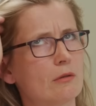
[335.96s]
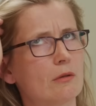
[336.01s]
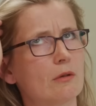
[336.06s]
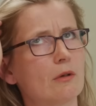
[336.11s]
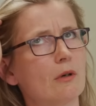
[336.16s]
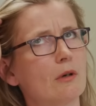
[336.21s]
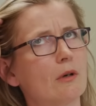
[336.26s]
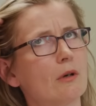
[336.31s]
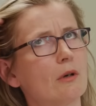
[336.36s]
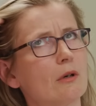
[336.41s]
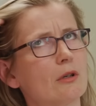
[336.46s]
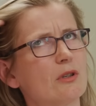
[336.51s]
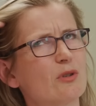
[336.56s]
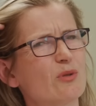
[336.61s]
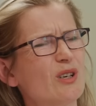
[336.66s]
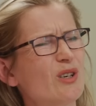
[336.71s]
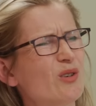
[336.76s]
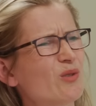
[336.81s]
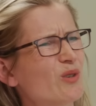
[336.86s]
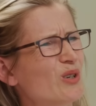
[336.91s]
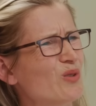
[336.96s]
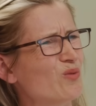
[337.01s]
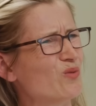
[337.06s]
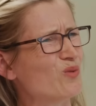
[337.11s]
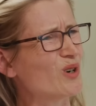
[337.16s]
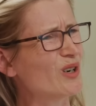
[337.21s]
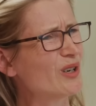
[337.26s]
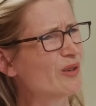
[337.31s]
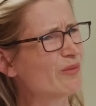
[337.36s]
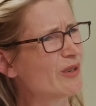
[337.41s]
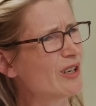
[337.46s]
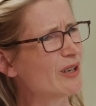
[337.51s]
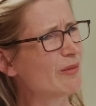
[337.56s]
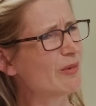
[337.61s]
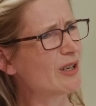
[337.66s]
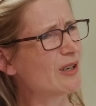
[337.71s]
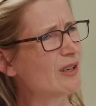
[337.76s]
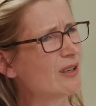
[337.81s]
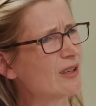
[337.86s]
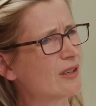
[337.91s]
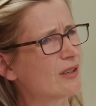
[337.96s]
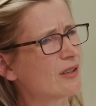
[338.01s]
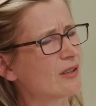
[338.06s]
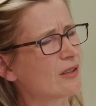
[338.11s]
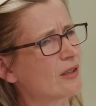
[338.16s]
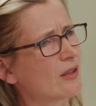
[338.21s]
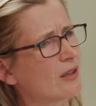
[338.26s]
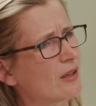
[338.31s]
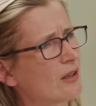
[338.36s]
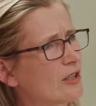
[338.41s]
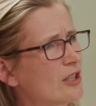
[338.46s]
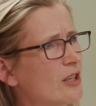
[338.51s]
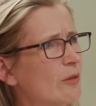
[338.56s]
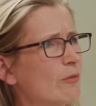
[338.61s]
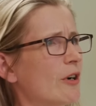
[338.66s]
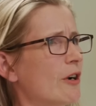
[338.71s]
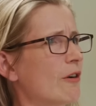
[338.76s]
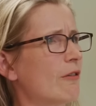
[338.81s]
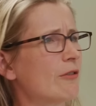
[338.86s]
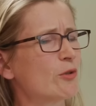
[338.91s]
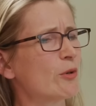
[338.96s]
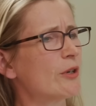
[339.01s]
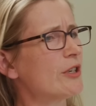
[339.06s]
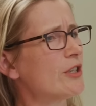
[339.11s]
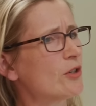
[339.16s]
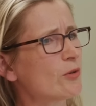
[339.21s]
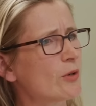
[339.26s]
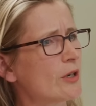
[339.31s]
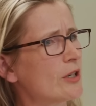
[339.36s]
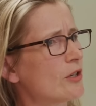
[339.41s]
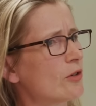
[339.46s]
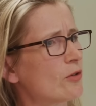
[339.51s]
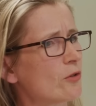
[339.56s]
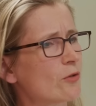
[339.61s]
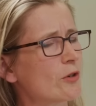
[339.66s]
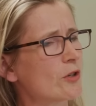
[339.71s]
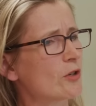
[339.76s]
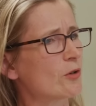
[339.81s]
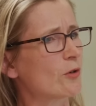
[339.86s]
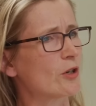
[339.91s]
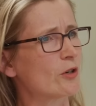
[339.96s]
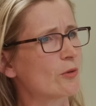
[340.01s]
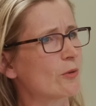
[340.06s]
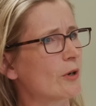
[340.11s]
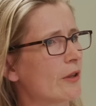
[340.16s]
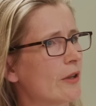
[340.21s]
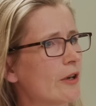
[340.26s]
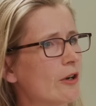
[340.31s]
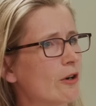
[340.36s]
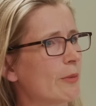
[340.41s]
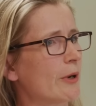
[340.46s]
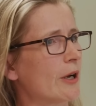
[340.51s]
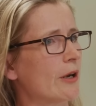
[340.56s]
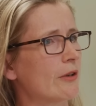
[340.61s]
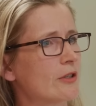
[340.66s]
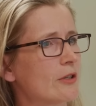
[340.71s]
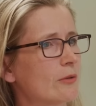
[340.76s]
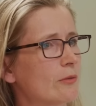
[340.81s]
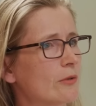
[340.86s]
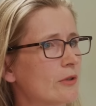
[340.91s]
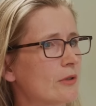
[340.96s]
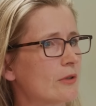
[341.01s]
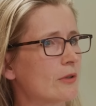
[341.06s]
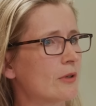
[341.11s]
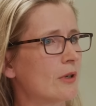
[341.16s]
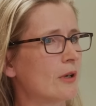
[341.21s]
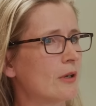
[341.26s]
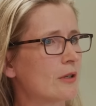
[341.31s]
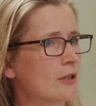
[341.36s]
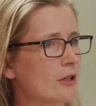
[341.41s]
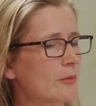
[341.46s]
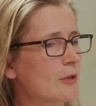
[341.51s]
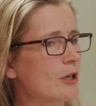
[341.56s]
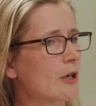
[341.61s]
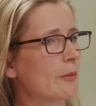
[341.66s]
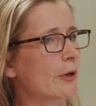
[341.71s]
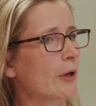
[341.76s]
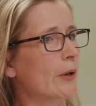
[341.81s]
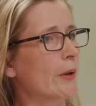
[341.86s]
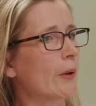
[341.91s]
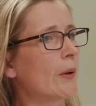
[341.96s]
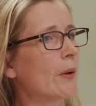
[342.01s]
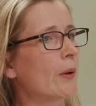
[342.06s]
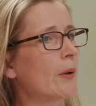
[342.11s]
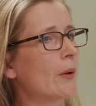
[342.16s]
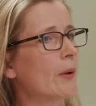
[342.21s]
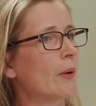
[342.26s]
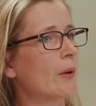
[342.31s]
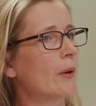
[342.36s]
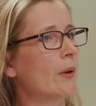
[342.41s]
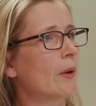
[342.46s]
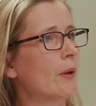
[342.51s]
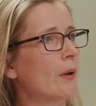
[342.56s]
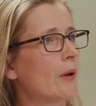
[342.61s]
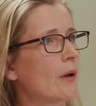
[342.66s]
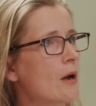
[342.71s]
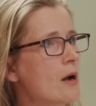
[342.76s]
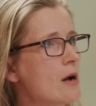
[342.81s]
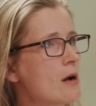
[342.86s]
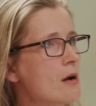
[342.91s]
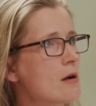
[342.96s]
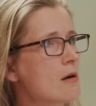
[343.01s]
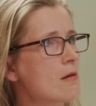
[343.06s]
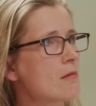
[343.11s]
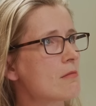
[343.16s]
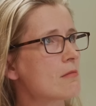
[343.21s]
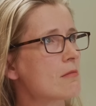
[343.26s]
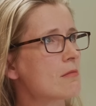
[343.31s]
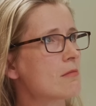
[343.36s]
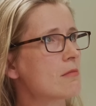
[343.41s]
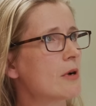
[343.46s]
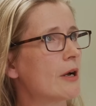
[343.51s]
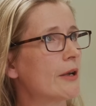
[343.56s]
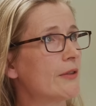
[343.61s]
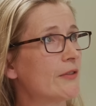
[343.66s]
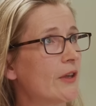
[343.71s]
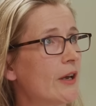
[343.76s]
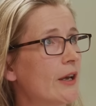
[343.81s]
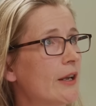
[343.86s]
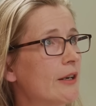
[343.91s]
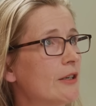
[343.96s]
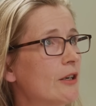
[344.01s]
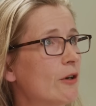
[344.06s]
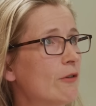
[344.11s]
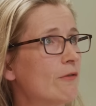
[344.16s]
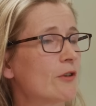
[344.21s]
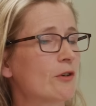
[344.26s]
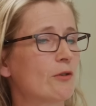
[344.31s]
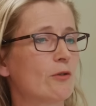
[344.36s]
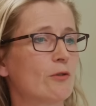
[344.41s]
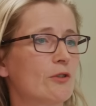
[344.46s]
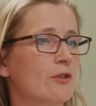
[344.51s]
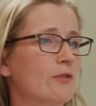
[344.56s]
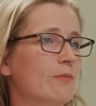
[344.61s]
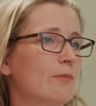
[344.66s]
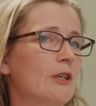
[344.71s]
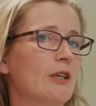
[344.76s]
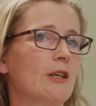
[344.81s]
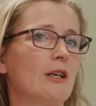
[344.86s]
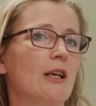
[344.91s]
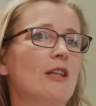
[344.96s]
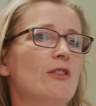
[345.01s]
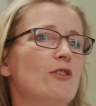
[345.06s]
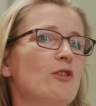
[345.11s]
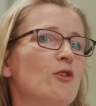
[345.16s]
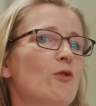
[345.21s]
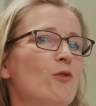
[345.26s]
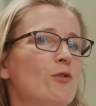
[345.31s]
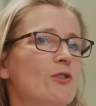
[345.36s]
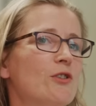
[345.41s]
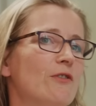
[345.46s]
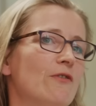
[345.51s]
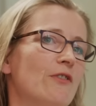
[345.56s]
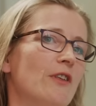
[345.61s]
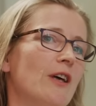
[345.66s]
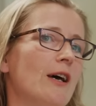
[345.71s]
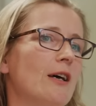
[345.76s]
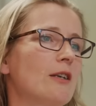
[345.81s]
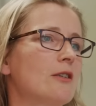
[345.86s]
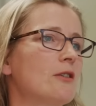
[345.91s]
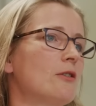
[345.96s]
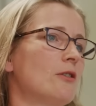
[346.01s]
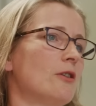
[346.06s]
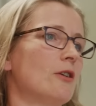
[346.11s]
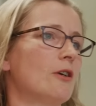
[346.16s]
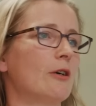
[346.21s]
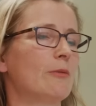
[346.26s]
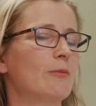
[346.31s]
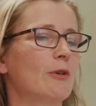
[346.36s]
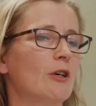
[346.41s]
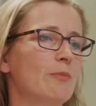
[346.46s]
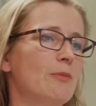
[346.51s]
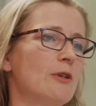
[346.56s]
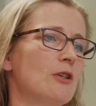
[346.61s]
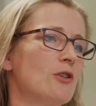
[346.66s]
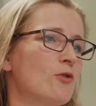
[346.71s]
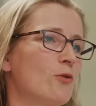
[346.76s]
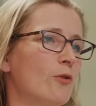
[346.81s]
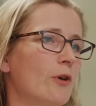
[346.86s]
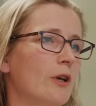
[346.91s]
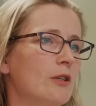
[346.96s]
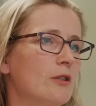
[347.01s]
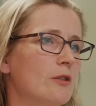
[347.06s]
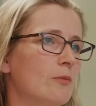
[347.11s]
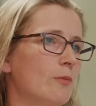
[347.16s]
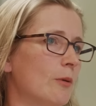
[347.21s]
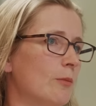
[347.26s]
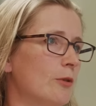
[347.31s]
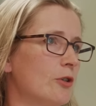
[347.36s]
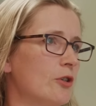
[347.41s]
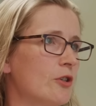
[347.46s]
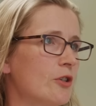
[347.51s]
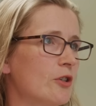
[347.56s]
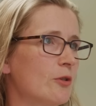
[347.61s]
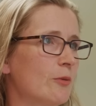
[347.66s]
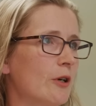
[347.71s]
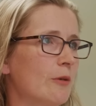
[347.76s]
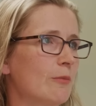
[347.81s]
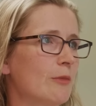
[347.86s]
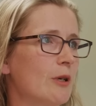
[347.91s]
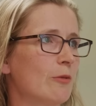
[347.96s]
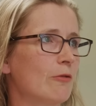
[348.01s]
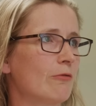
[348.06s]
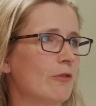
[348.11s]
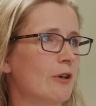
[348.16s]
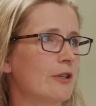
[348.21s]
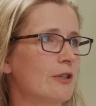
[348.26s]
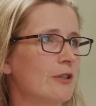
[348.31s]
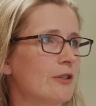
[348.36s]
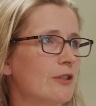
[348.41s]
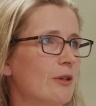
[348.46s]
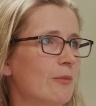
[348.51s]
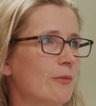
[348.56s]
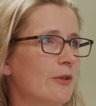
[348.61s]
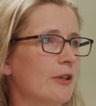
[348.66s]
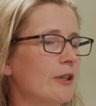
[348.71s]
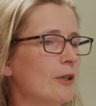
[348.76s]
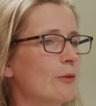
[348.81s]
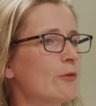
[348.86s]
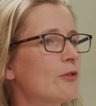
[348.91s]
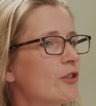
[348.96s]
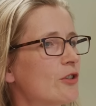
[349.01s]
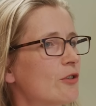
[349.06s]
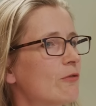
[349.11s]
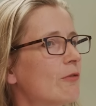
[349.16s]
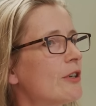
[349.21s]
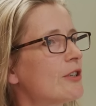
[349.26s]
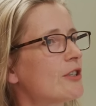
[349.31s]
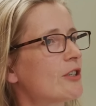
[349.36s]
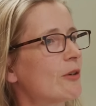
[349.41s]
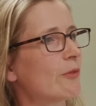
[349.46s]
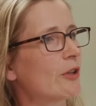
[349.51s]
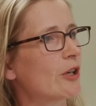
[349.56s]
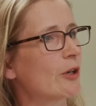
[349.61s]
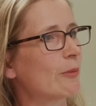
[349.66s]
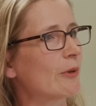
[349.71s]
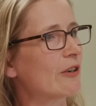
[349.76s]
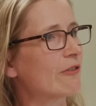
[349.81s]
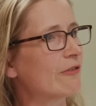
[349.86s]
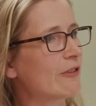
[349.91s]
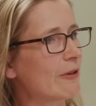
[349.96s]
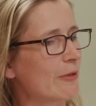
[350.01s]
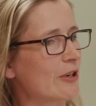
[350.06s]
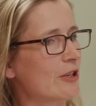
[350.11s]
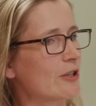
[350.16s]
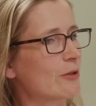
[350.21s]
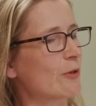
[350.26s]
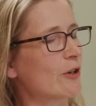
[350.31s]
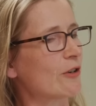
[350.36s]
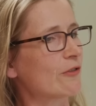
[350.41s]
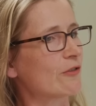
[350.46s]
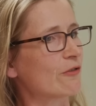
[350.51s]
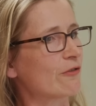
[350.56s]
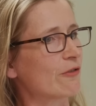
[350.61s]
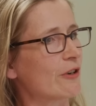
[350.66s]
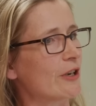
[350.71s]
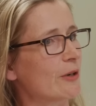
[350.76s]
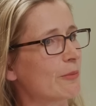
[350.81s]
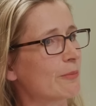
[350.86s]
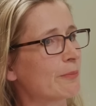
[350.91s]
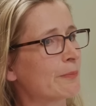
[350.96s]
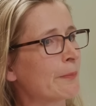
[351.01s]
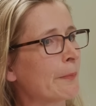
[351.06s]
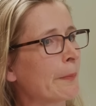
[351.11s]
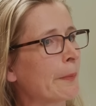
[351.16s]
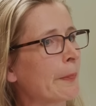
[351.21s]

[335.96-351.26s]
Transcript: uh, 2021 maybe. Yeah somewhere 2020 or 2021, thereabouts. It was some time ago. Um, and then over the course, in the course of that, you know, i had been talking to publishers about maybe writing something, and I wanted to write something about feminism after freedom.